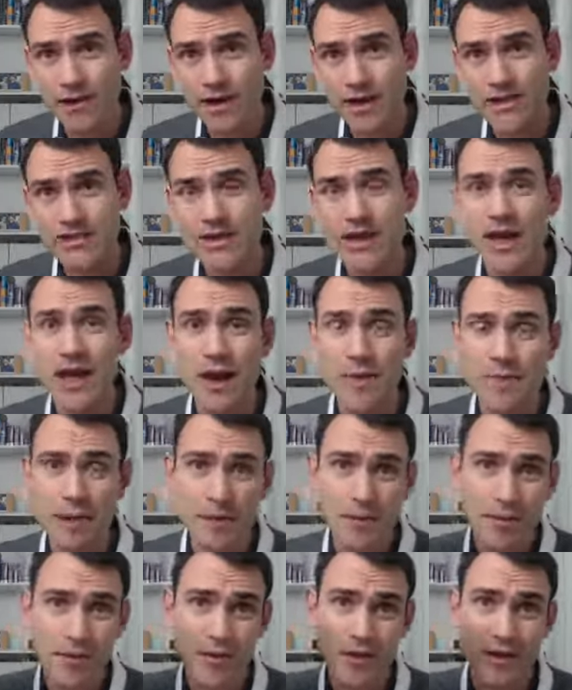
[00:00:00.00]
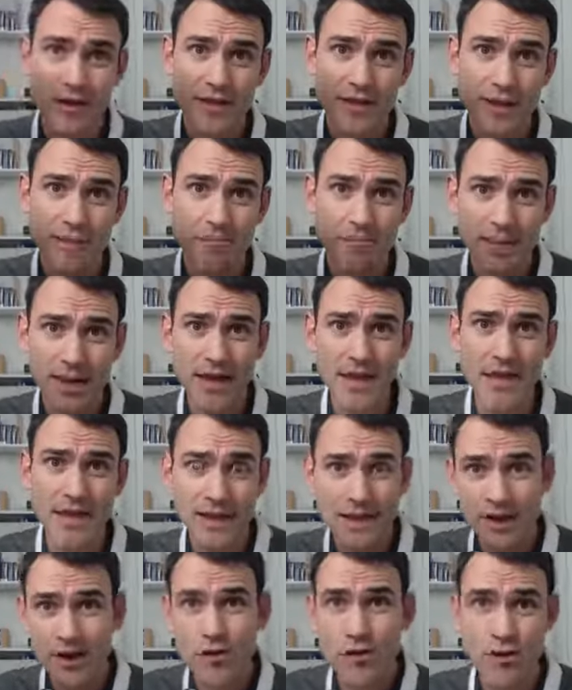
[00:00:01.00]
it is, and people can then pick
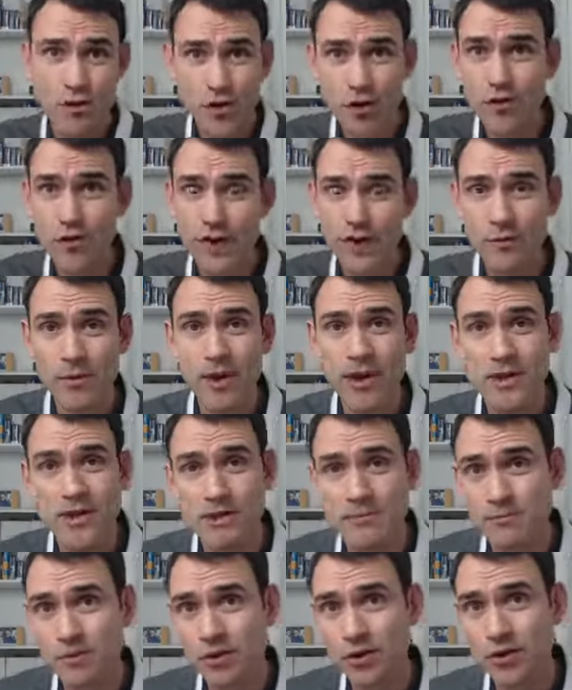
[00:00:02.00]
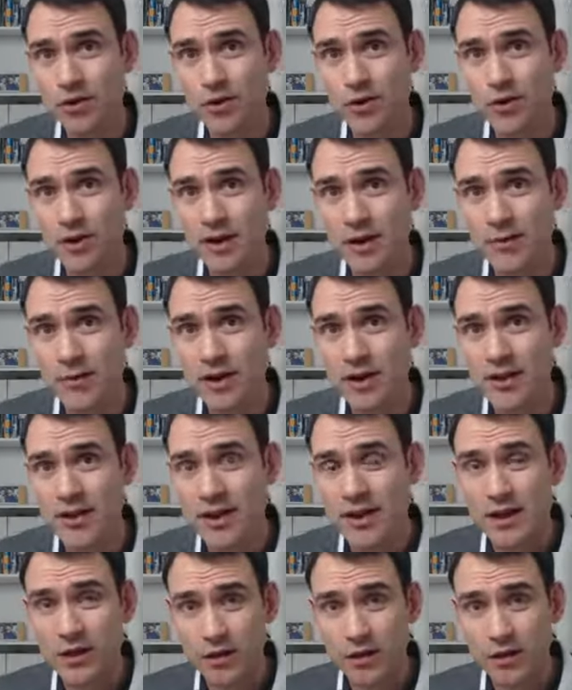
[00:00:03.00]
who they want to actually book a call in with,